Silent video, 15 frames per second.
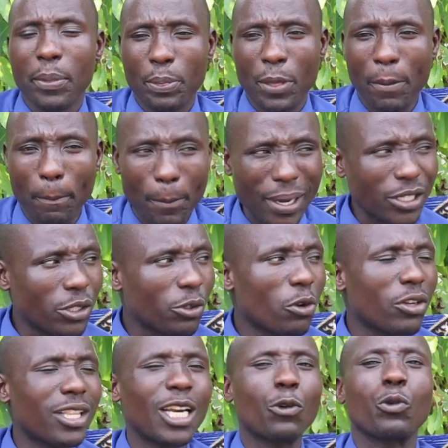The
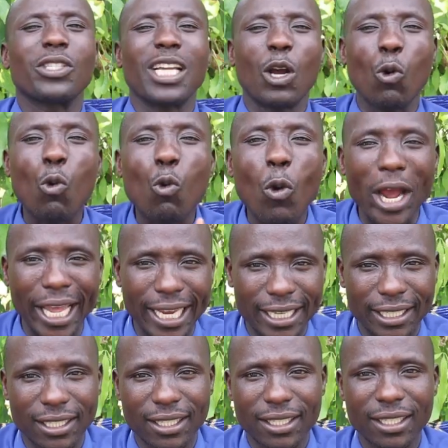person that was acquired,
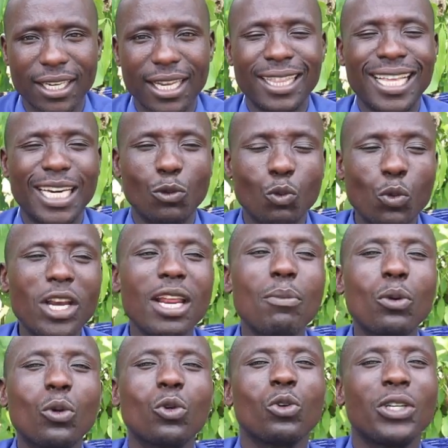that
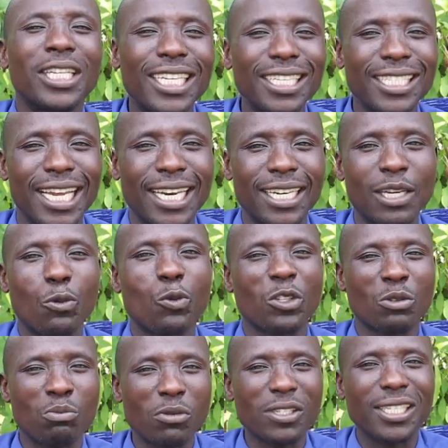William Ruto needed,
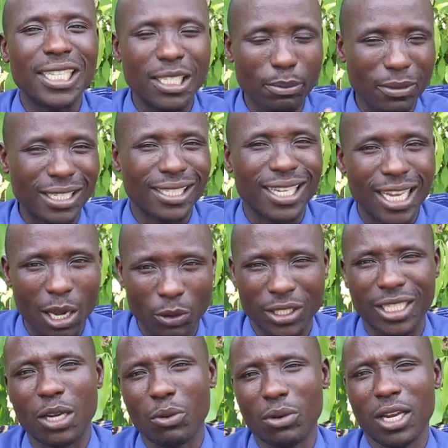was Moses Masika
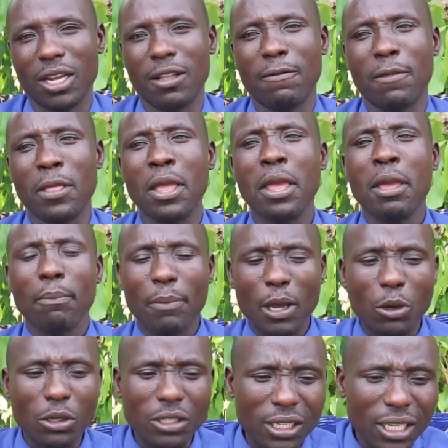Wetangula.
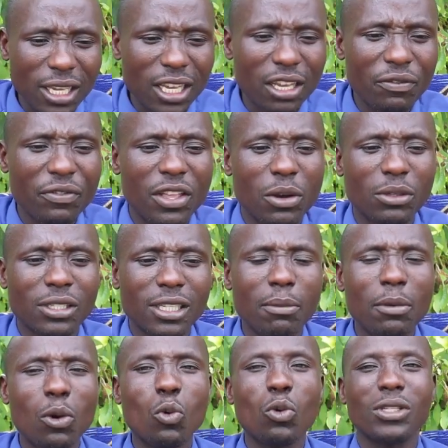Because if there was
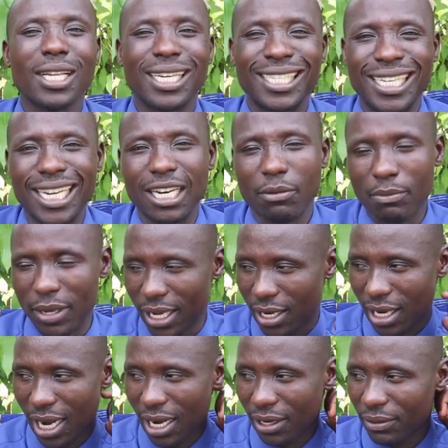someone who was a deal
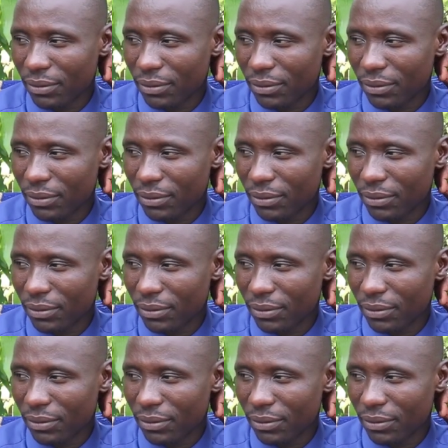maker,